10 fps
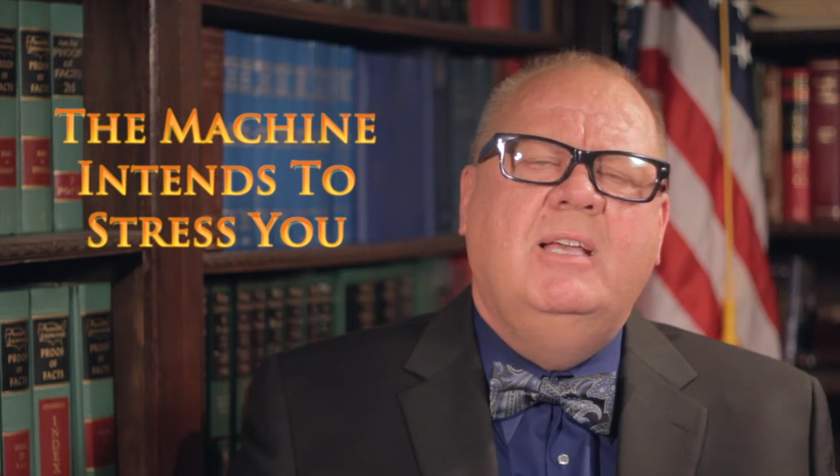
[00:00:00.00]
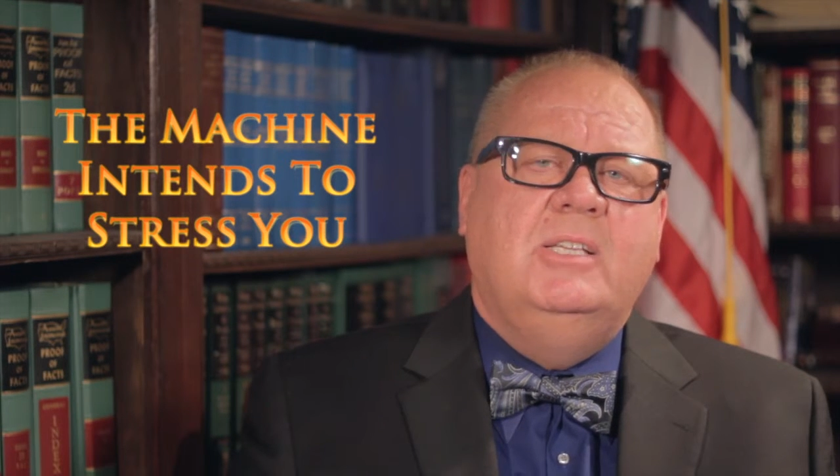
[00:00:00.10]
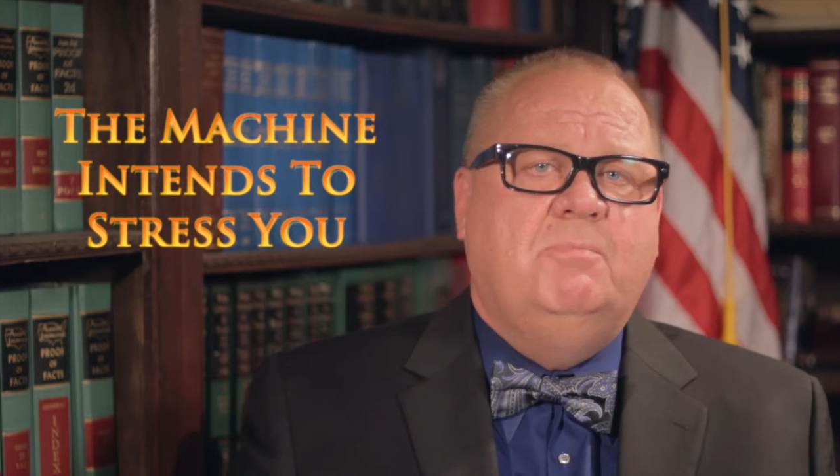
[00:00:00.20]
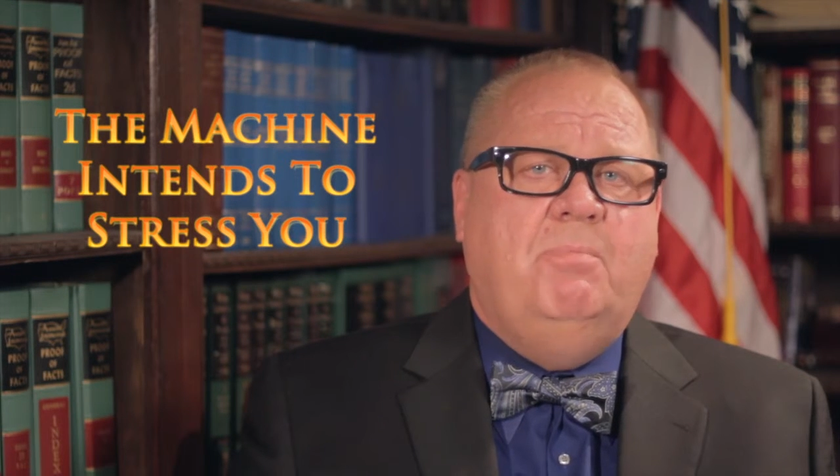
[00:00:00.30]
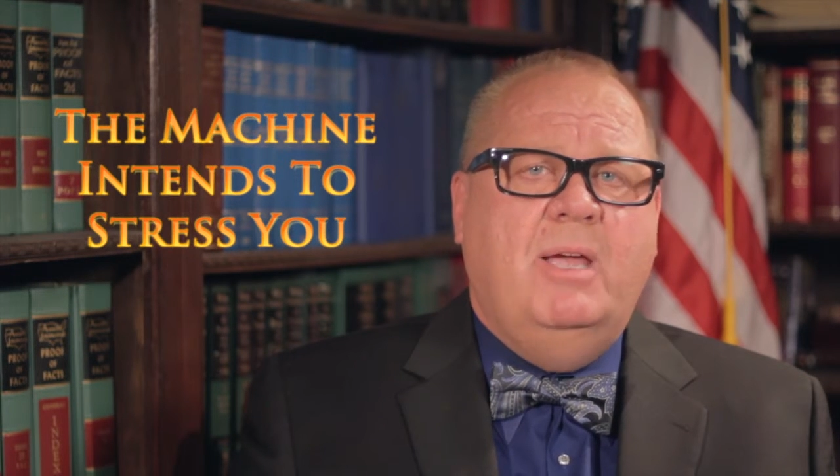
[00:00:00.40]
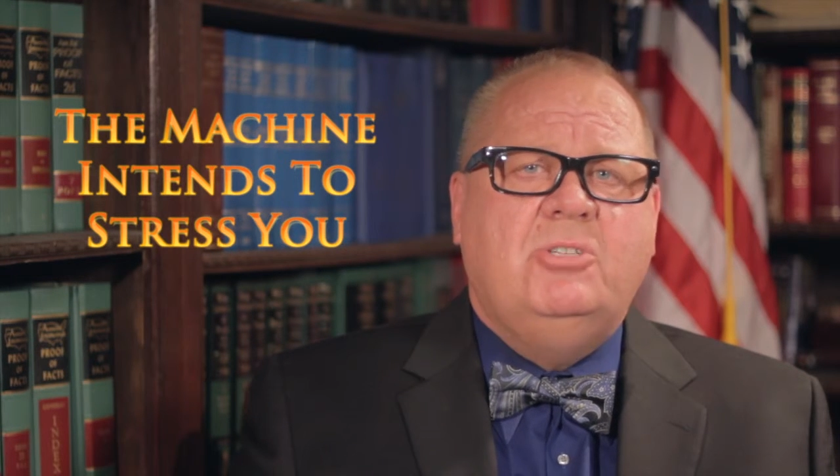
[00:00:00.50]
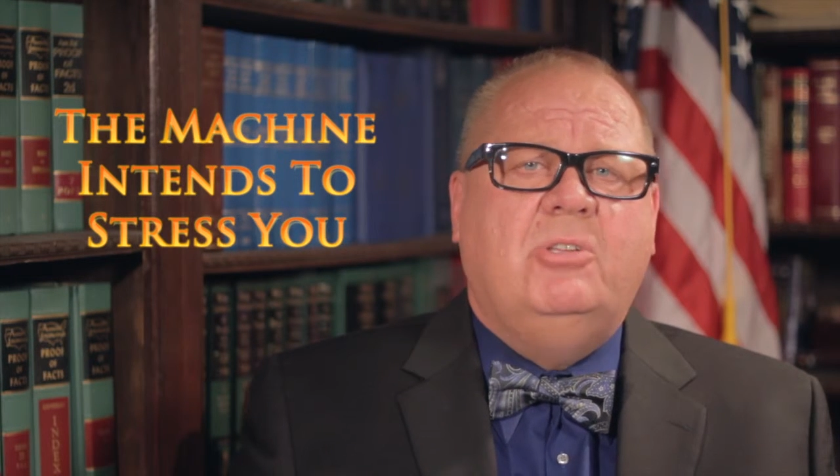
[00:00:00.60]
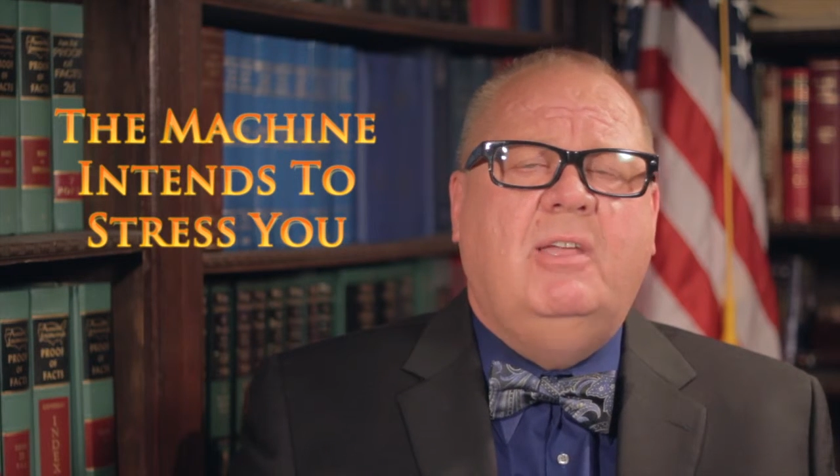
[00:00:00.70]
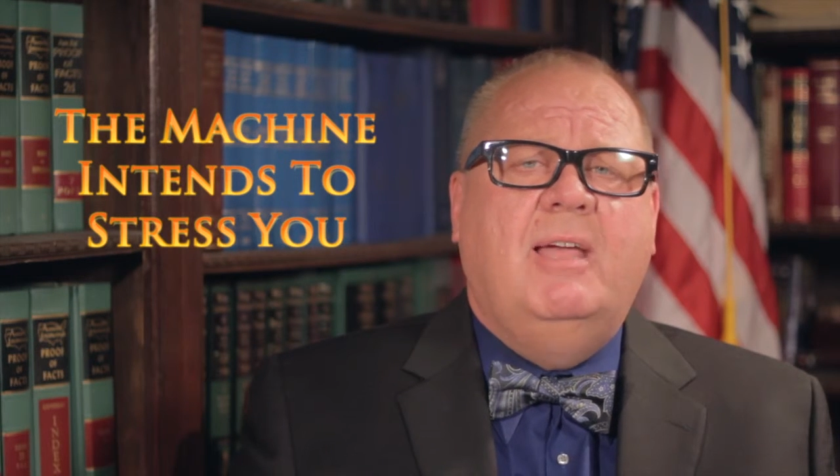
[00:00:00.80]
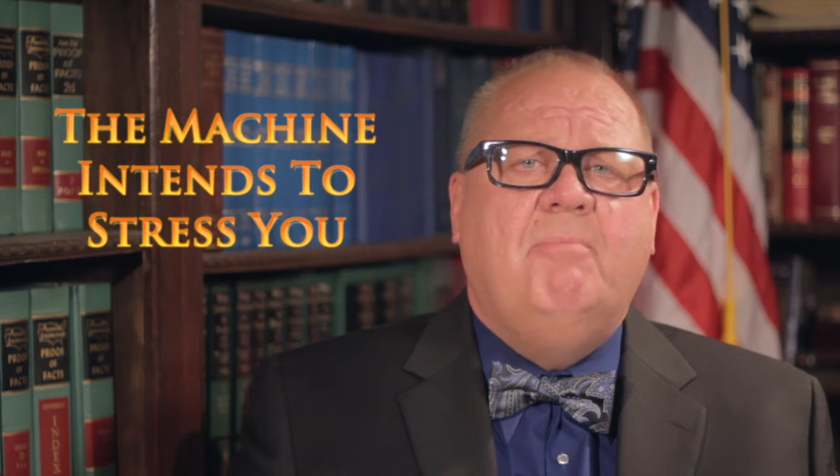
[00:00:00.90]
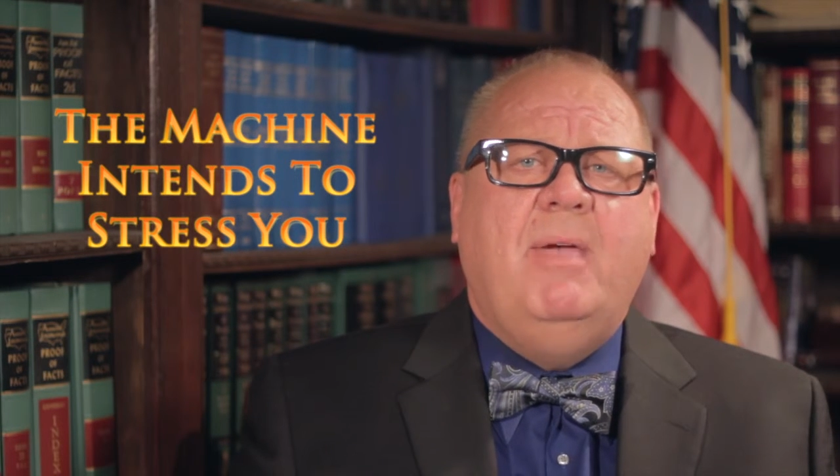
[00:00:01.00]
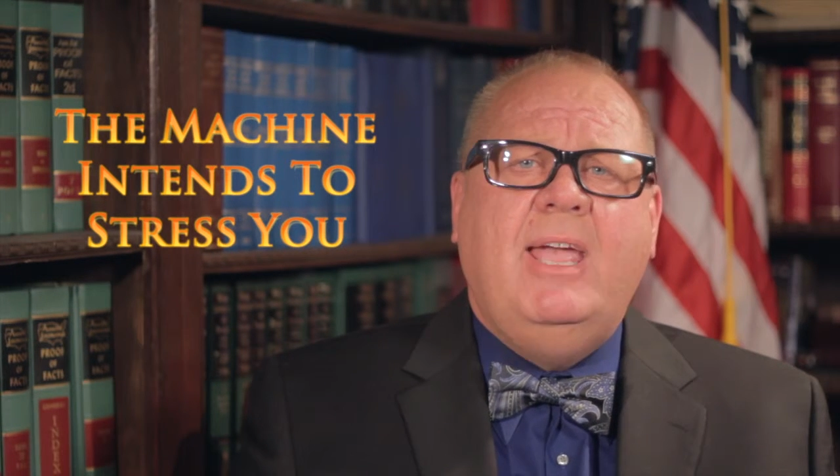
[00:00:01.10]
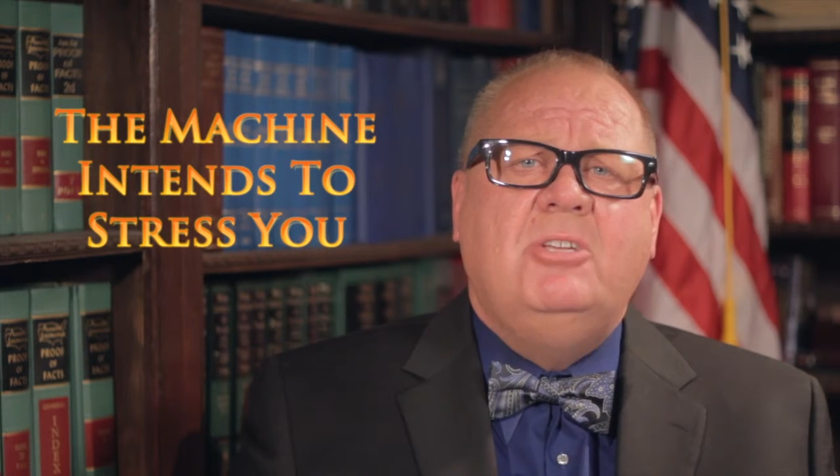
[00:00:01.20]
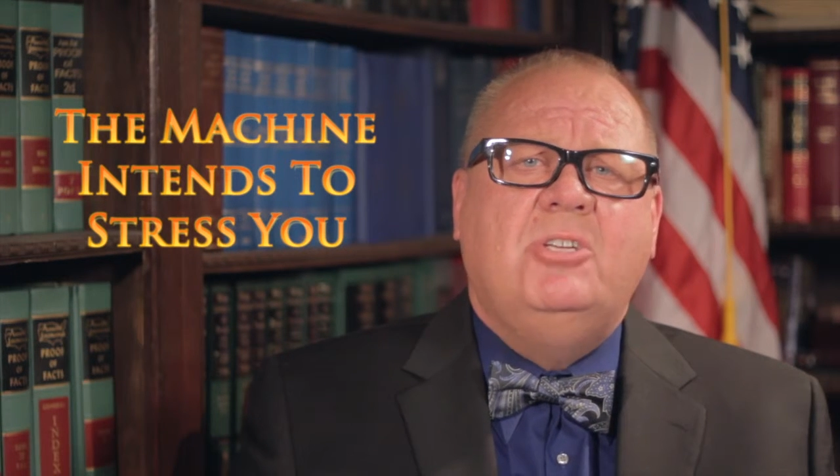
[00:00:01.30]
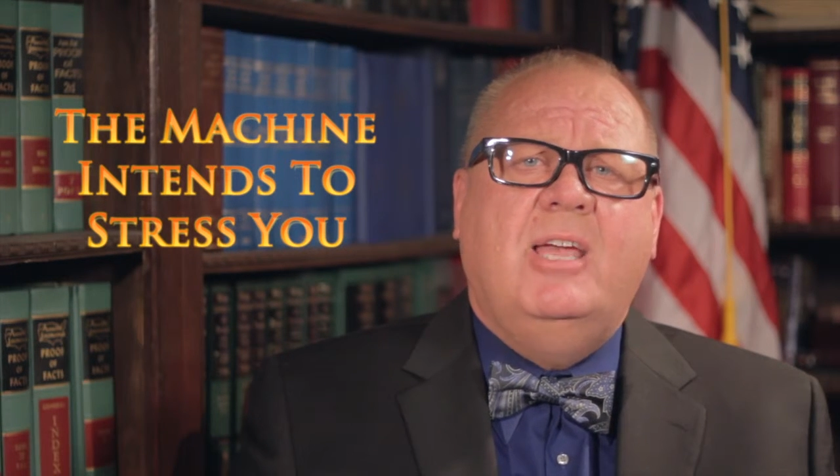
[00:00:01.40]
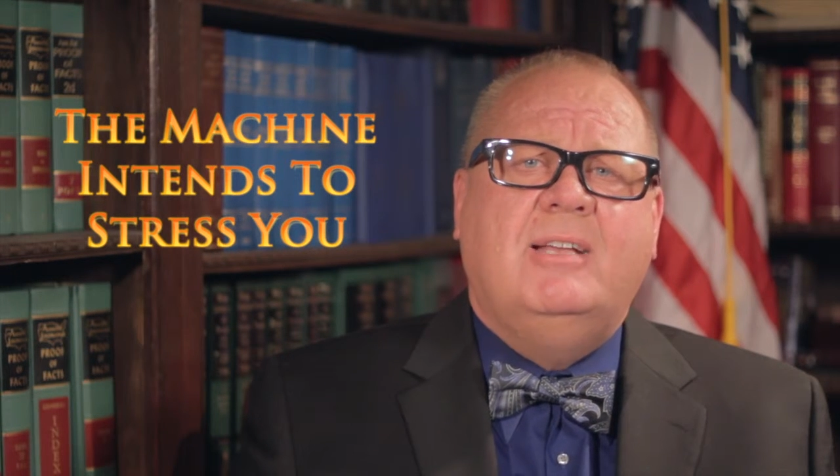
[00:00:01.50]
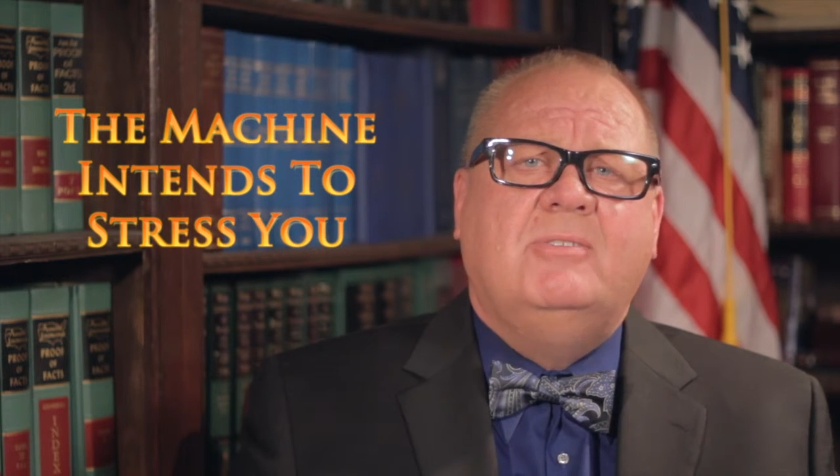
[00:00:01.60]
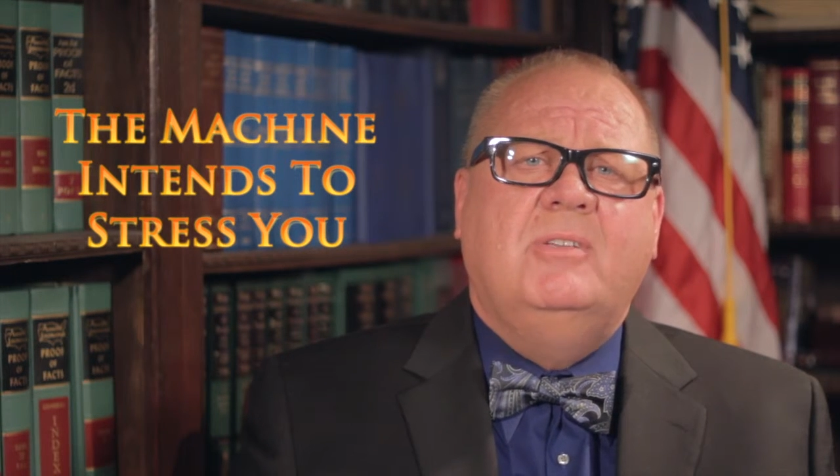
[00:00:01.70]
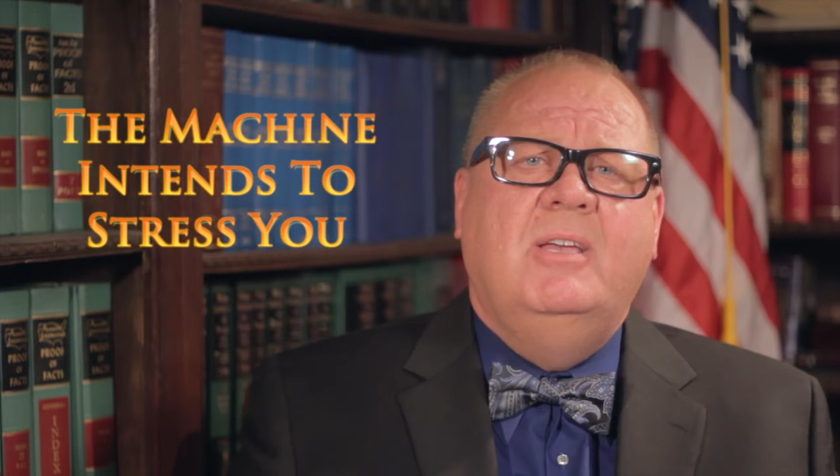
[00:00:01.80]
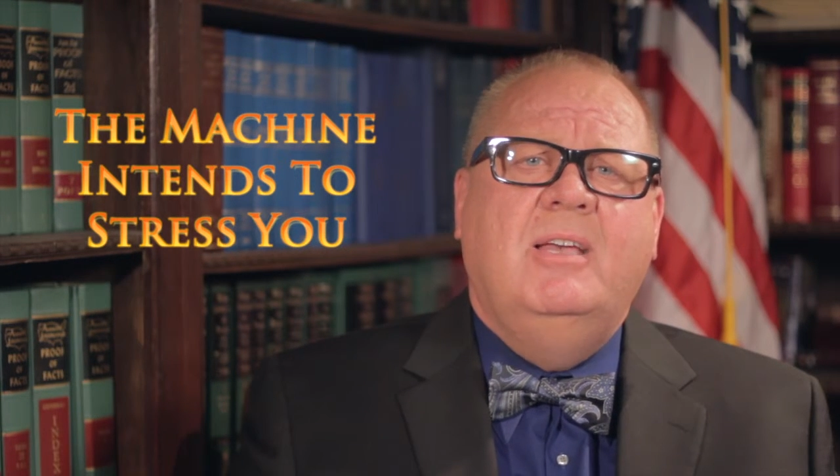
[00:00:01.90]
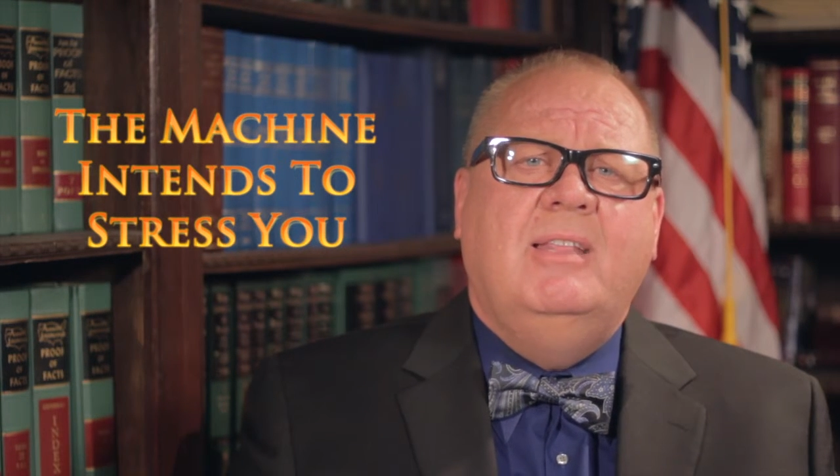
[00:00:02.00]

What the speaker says: especially on paychecks,